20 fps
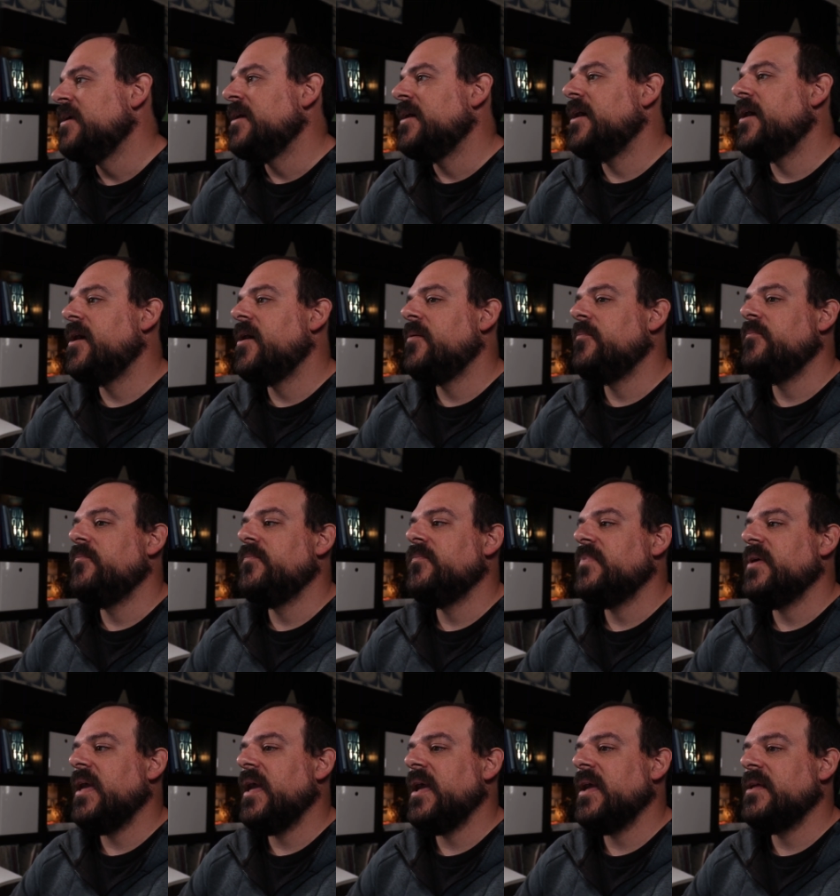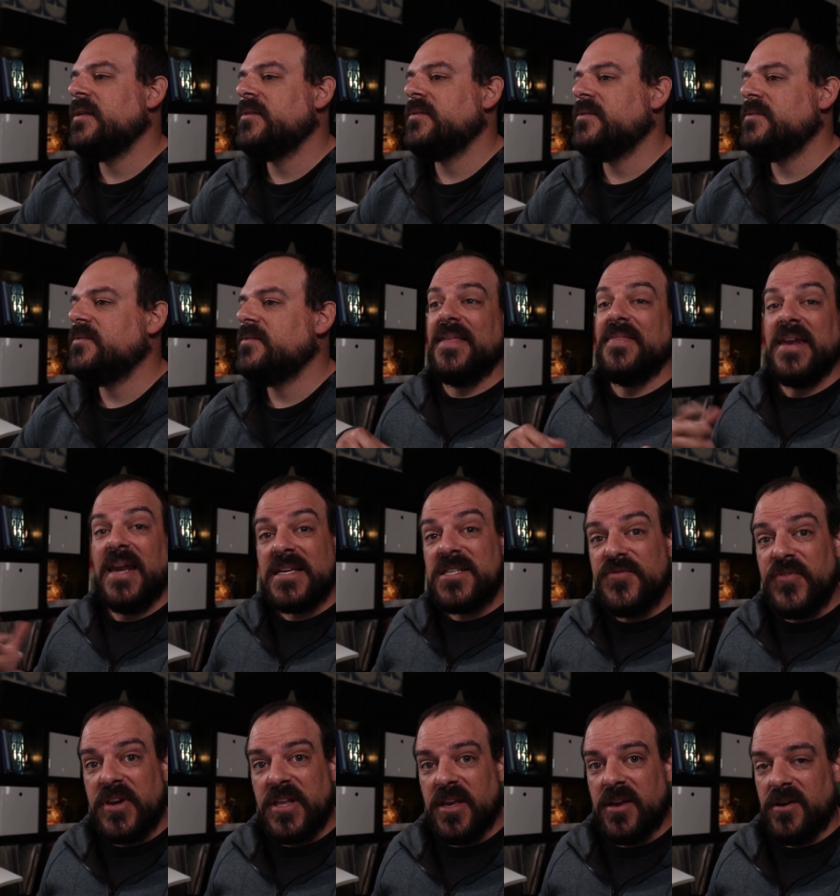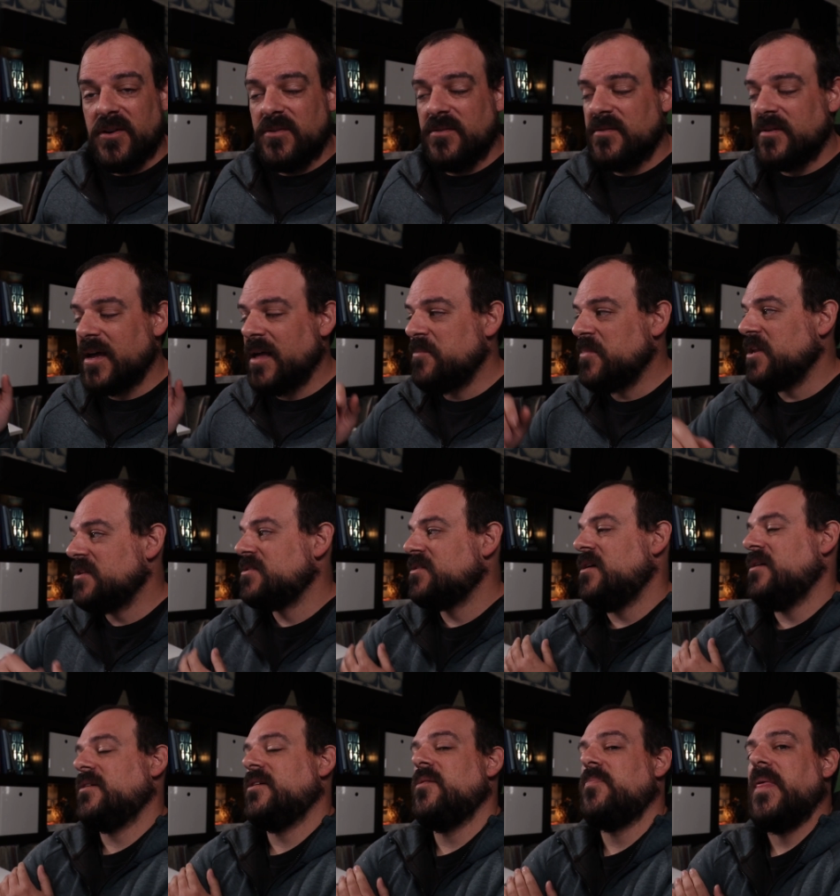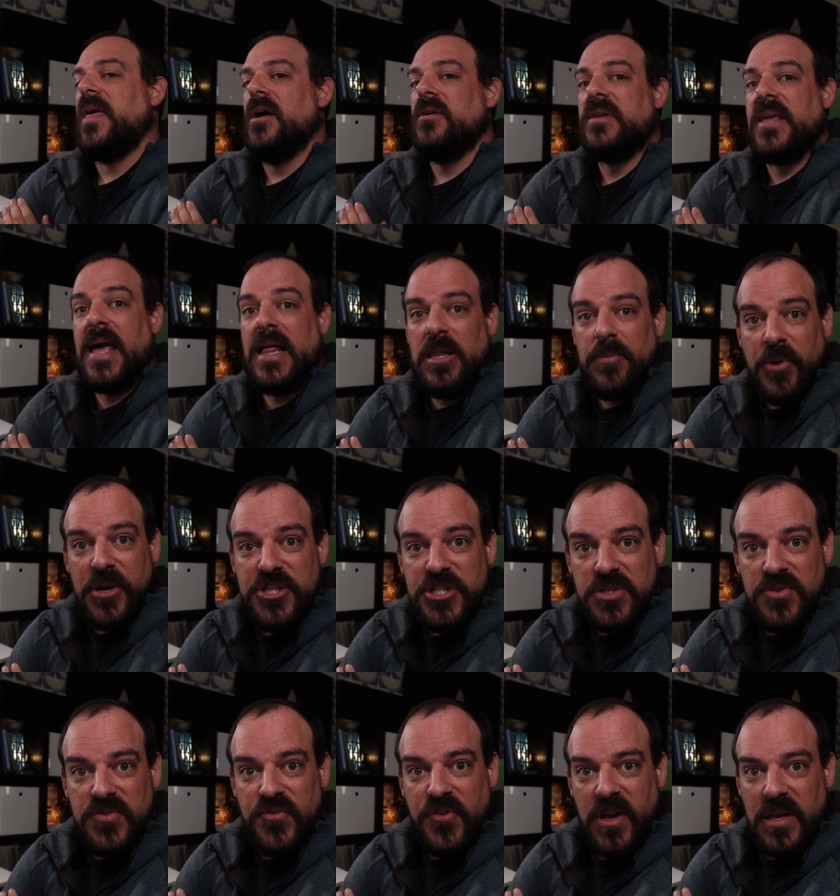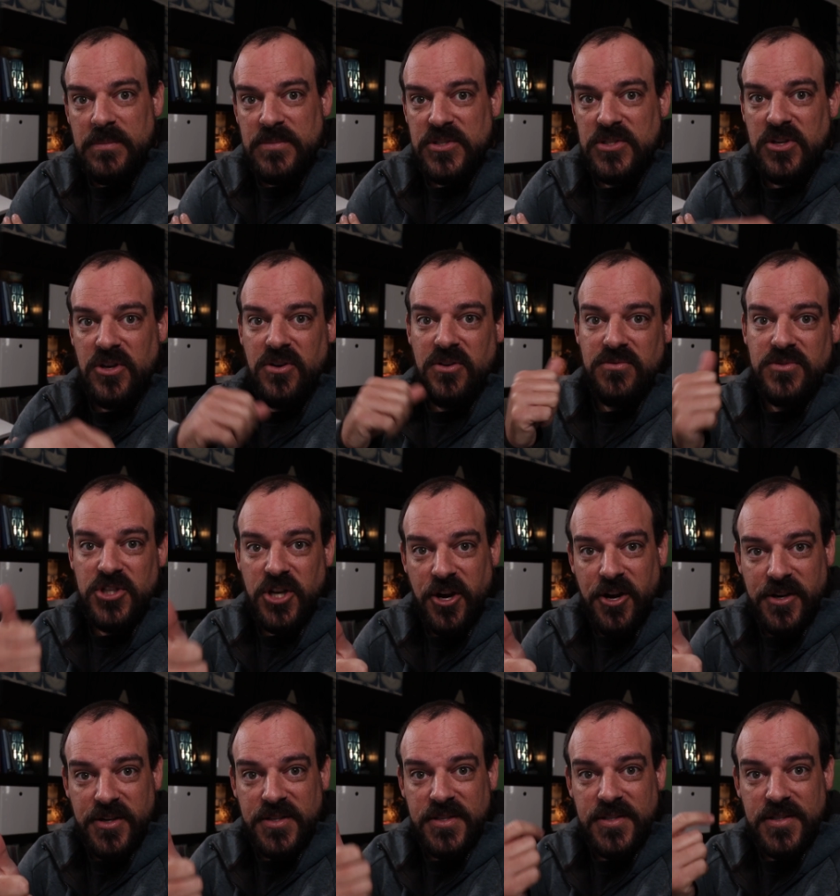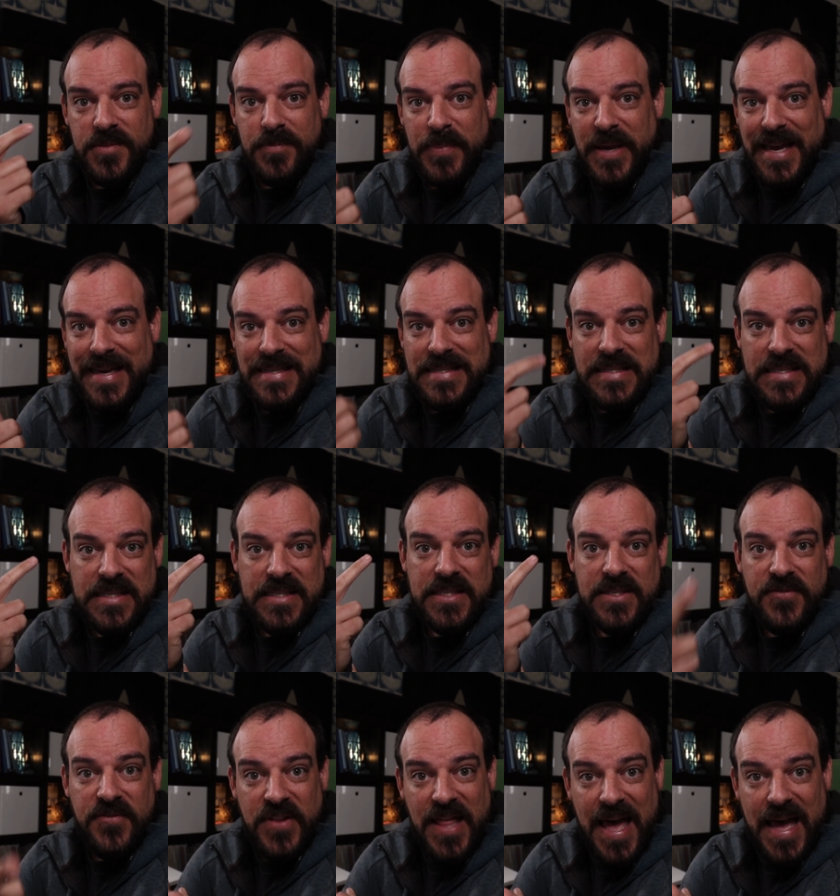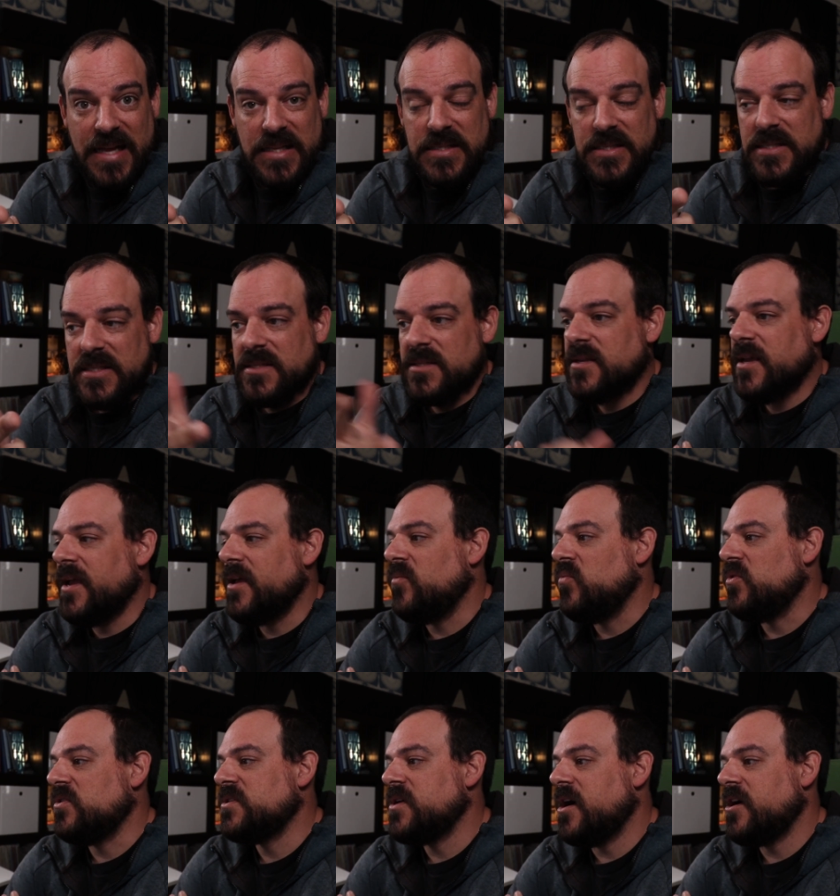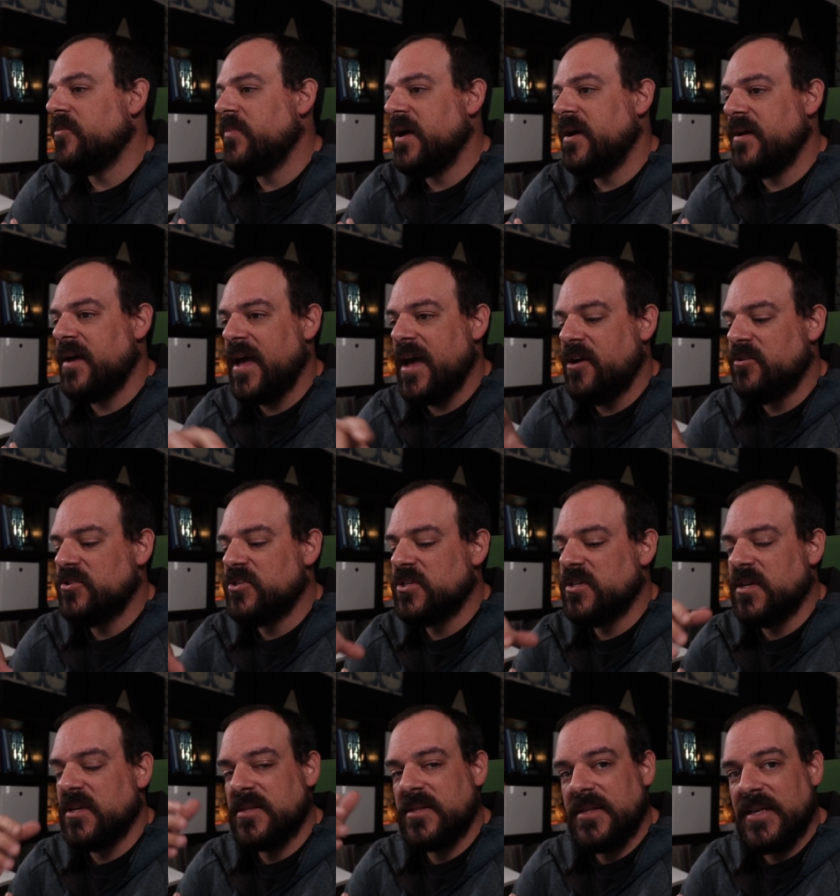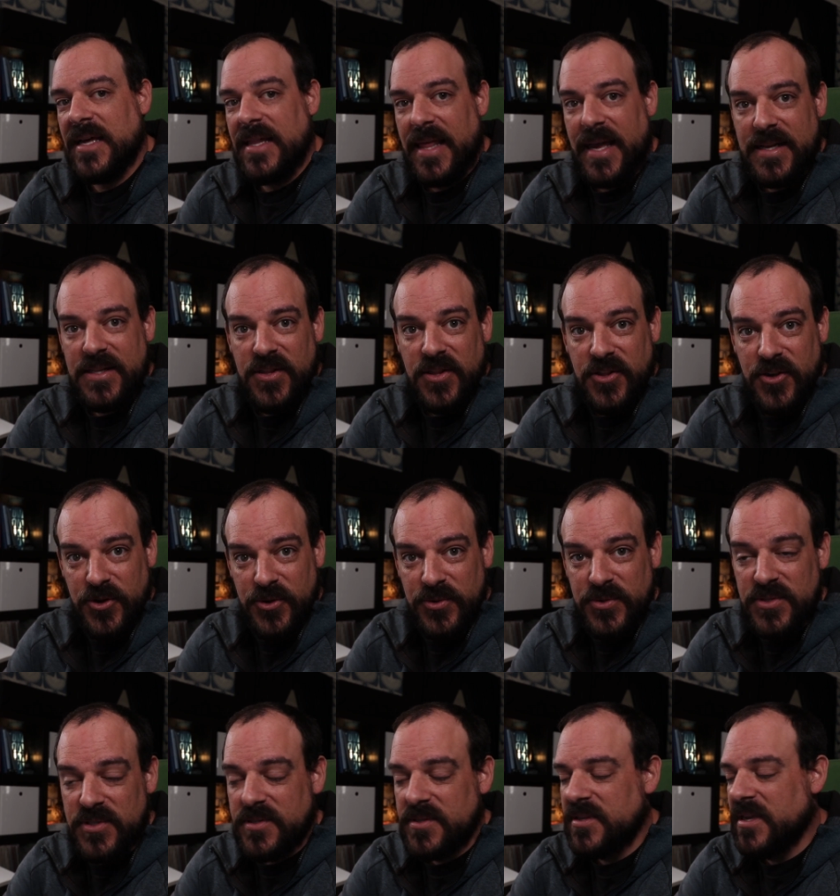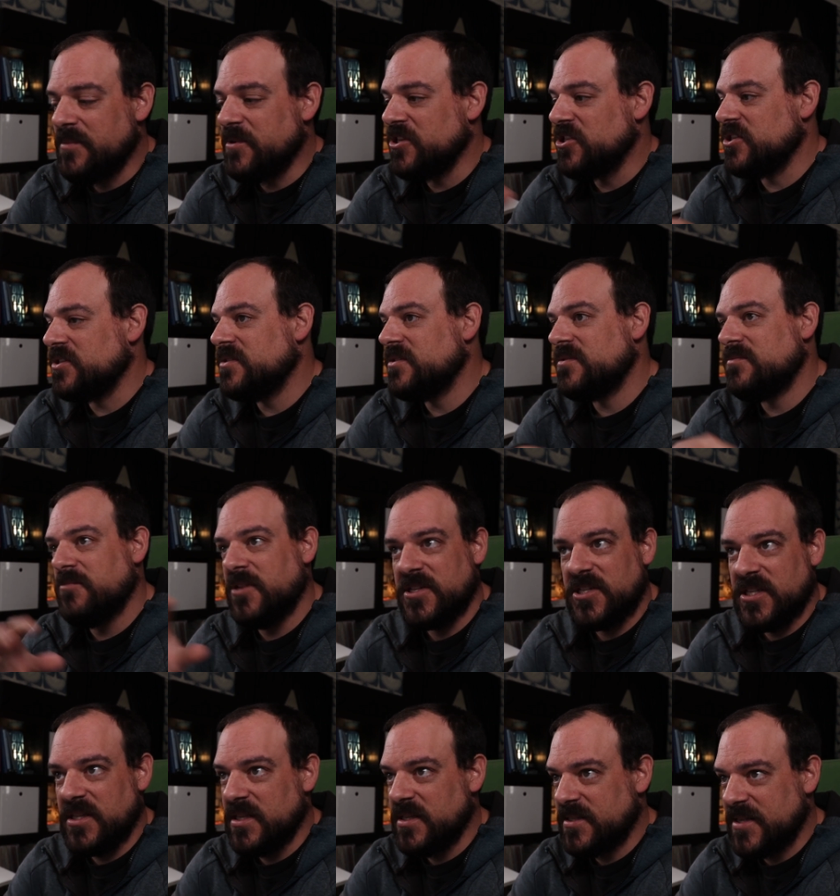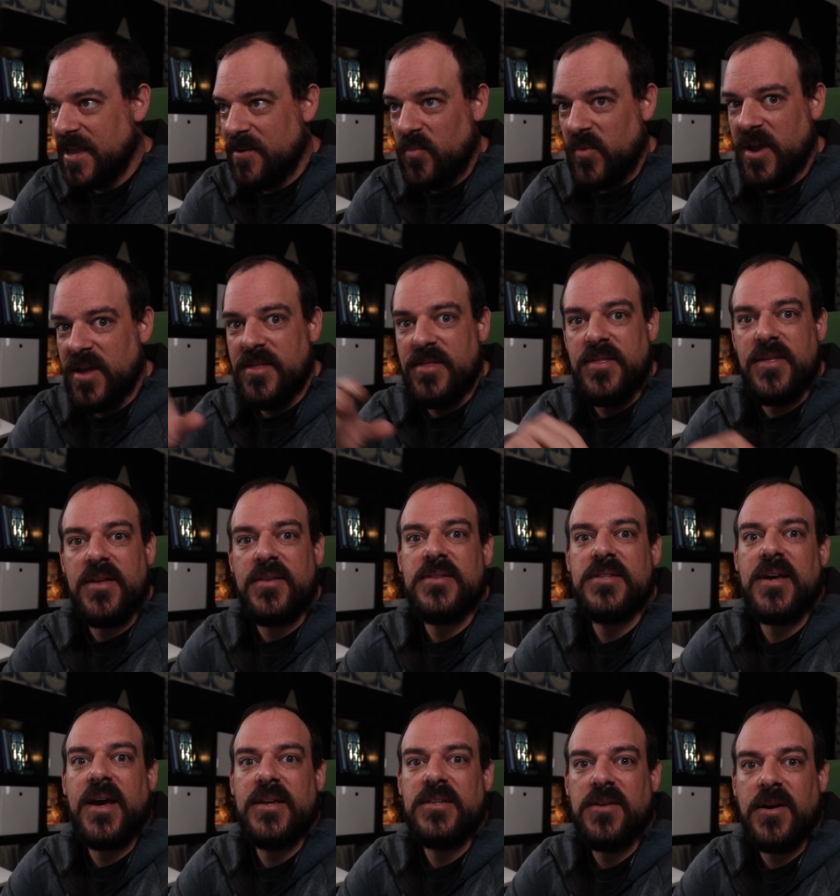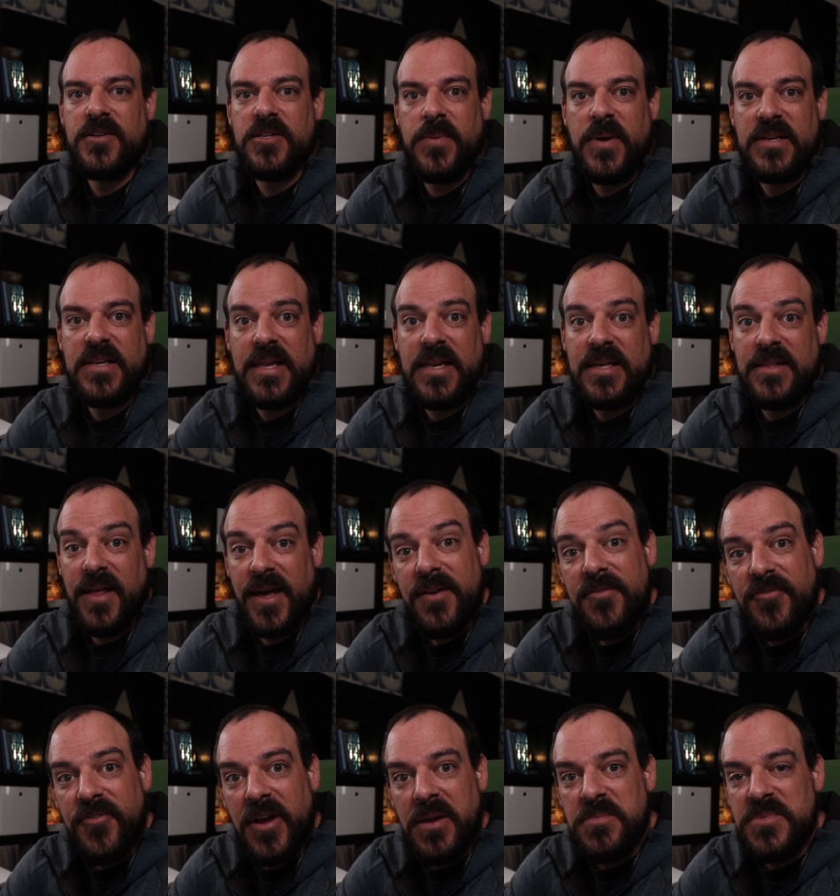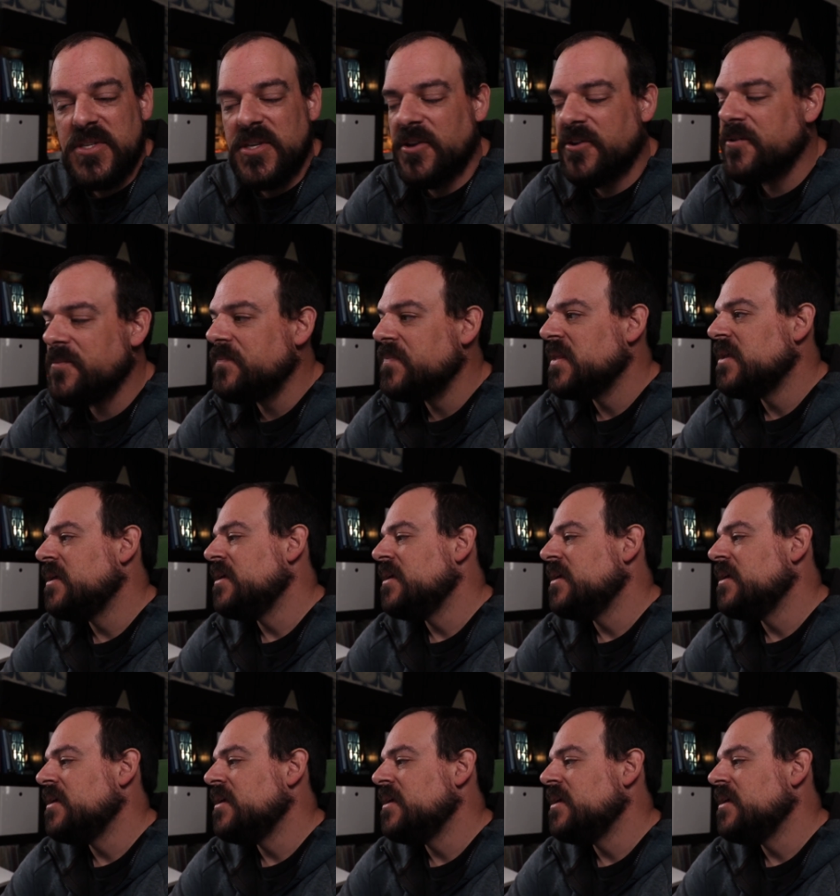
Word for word: Um, and in the next video, I'm gonna talk about calibration frames. So darks, biases, flats, and we'll talk about how to collect those images much in the same way that I talked about getting light frames here.